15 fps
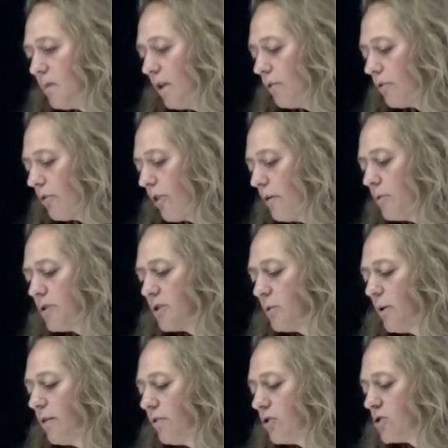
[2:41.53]
So then with the
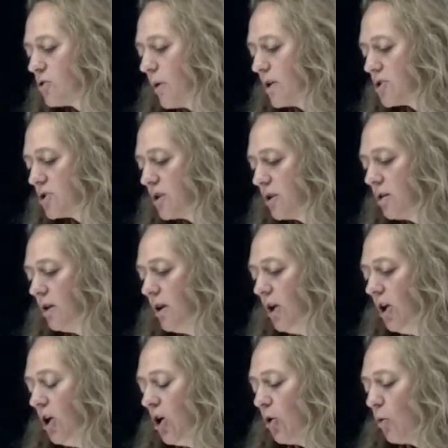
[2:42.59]
research question,
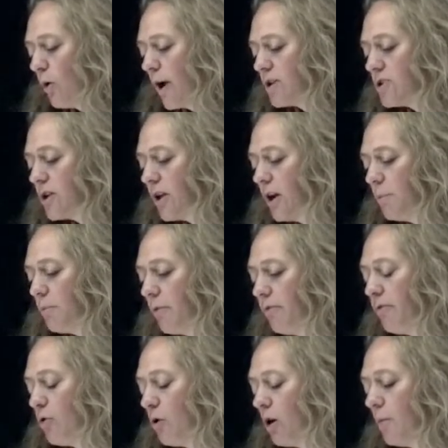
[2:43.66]
we're actually going to
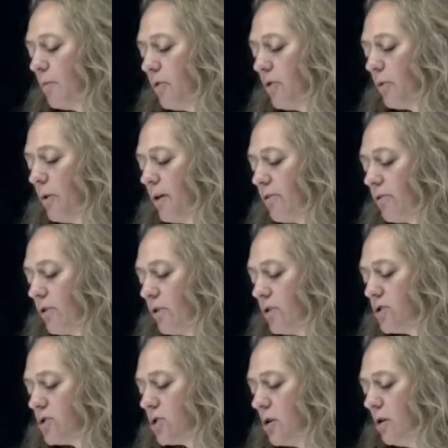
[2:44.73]
perform the
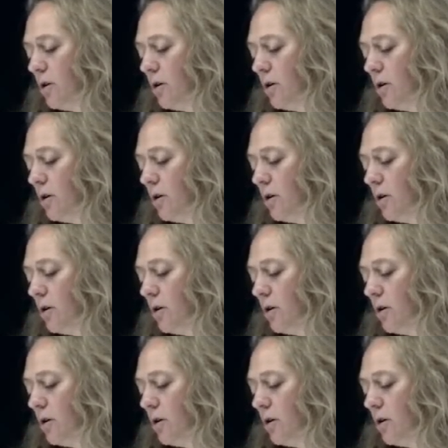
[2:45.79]
research,